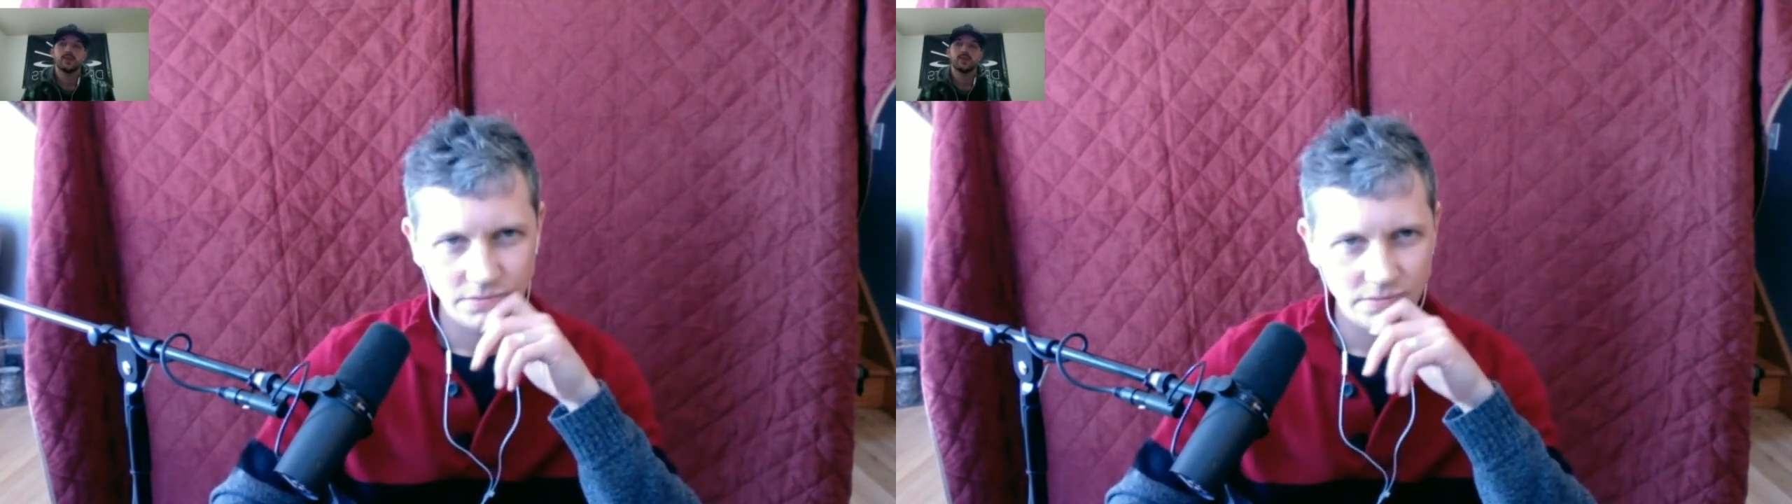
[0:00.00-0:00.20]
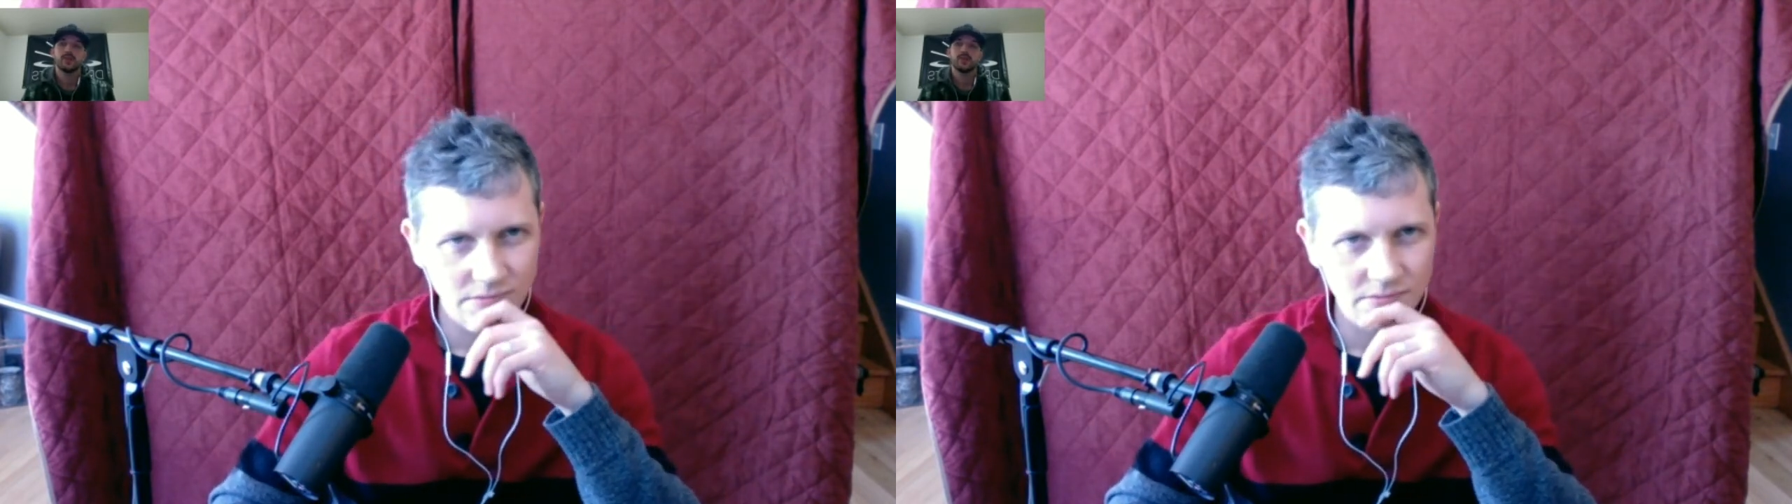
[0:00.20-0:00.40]

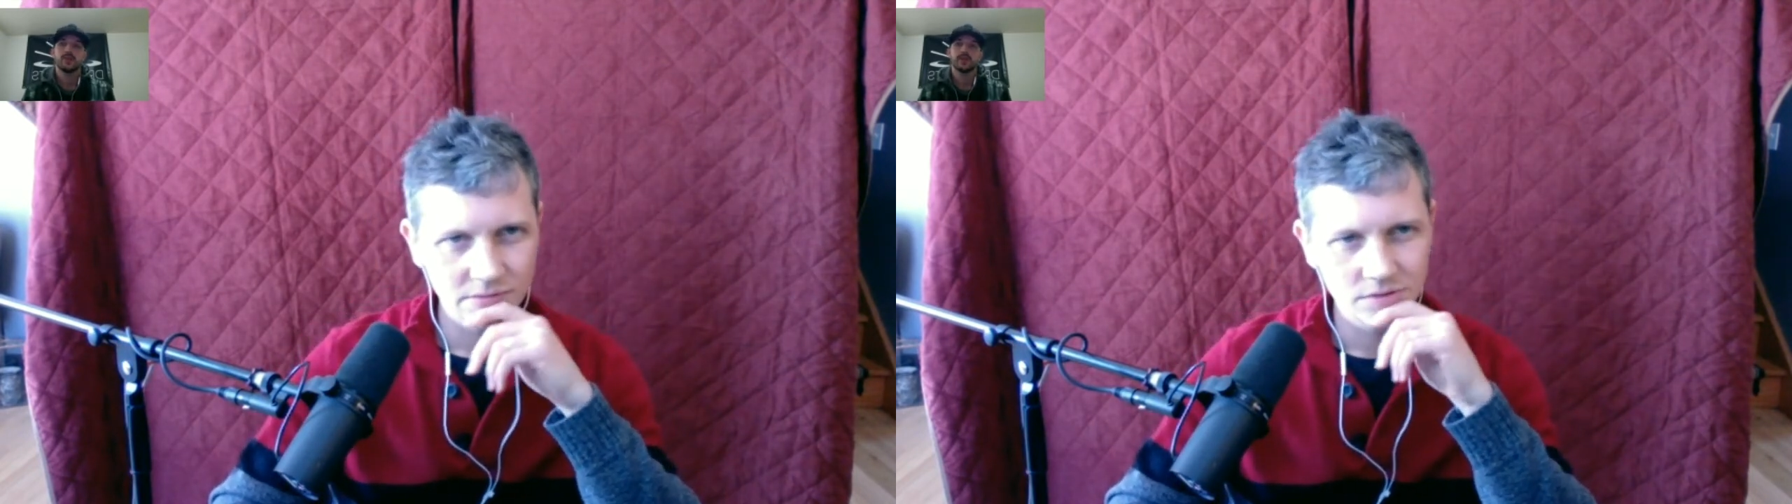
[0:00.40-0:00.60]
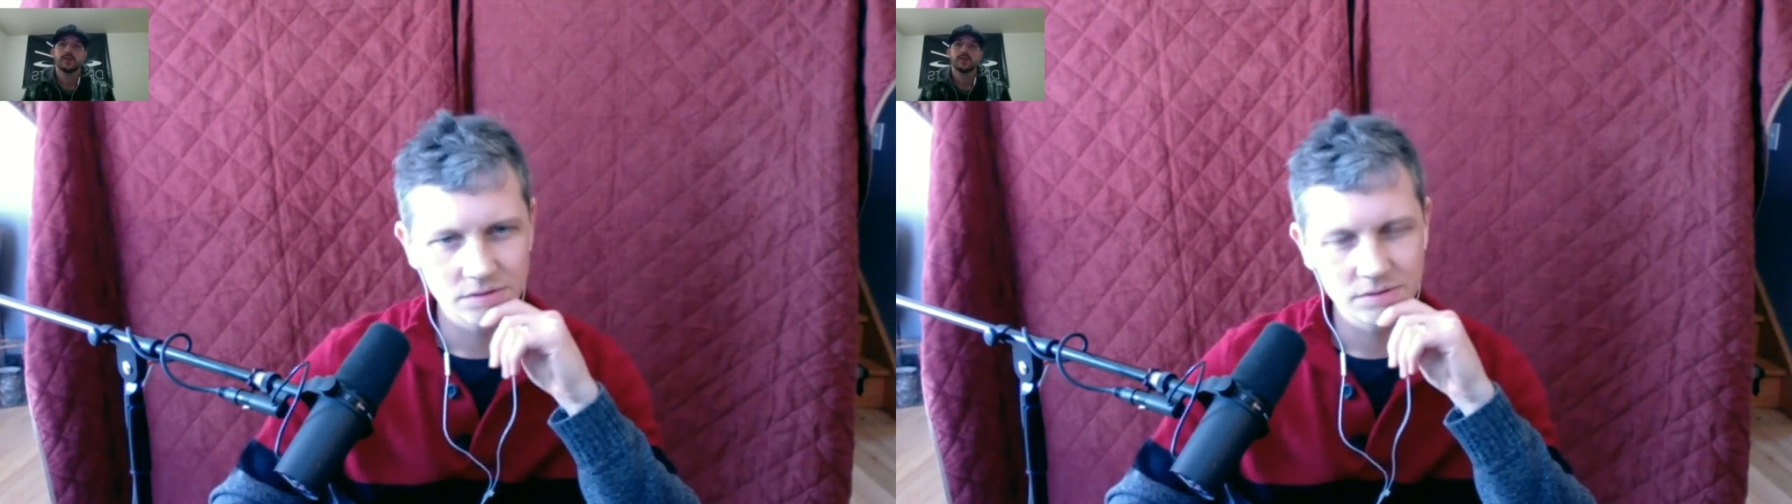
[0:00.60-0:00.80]
when
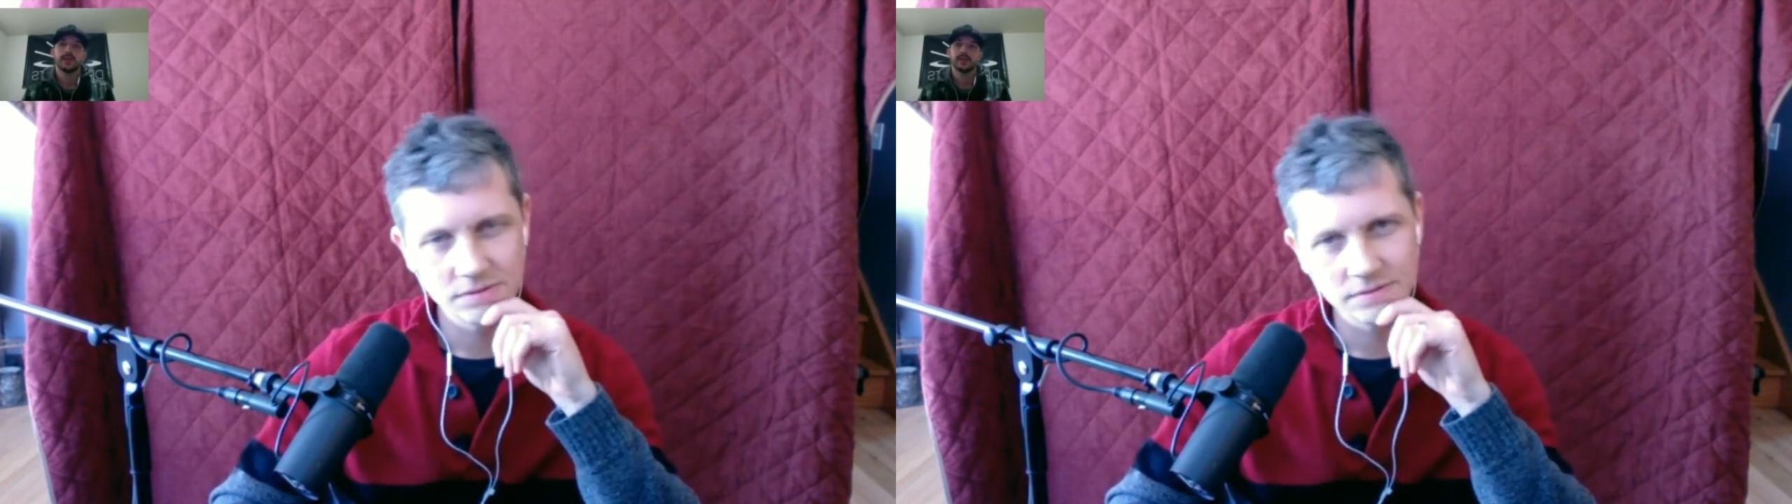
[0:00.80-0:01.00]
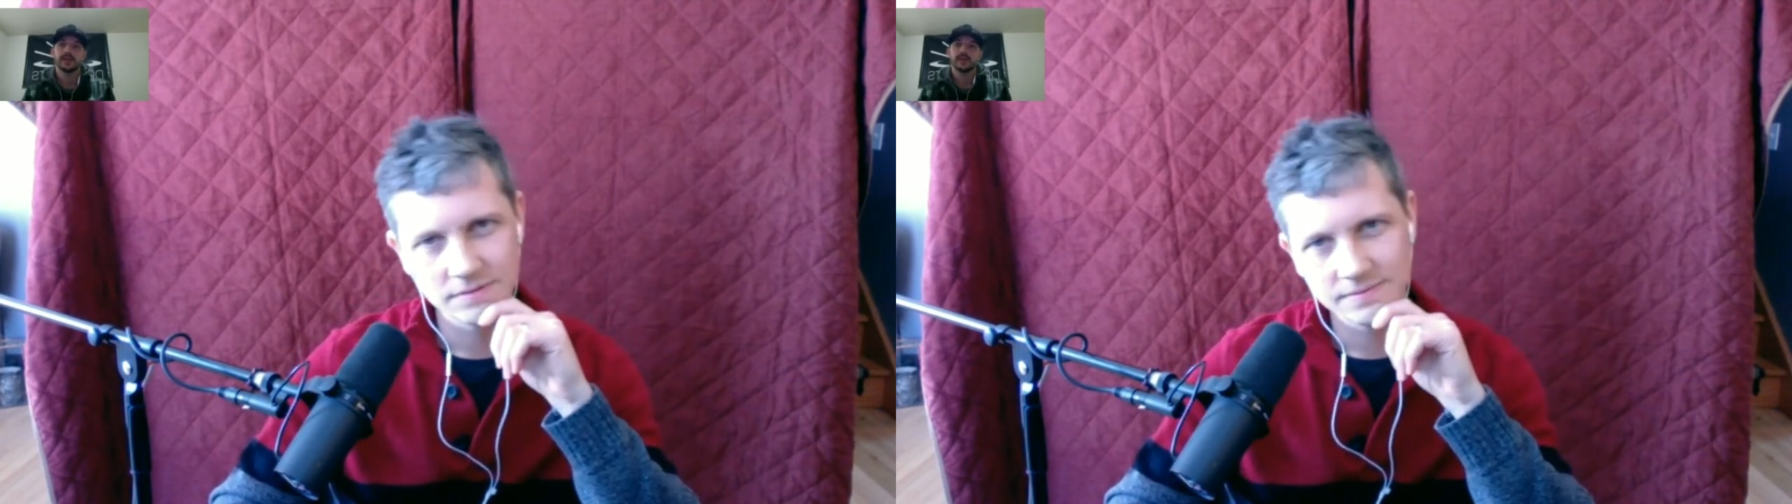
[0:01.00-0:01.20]
y'all get
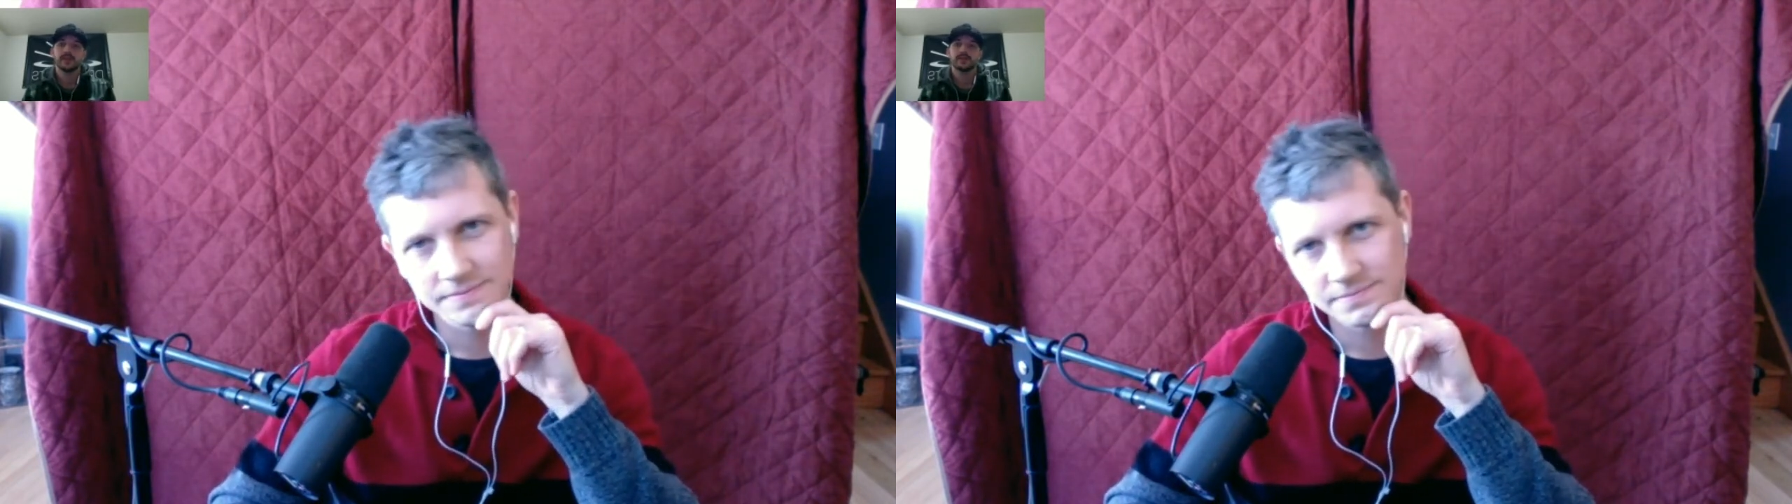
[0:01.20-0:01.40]
done with sound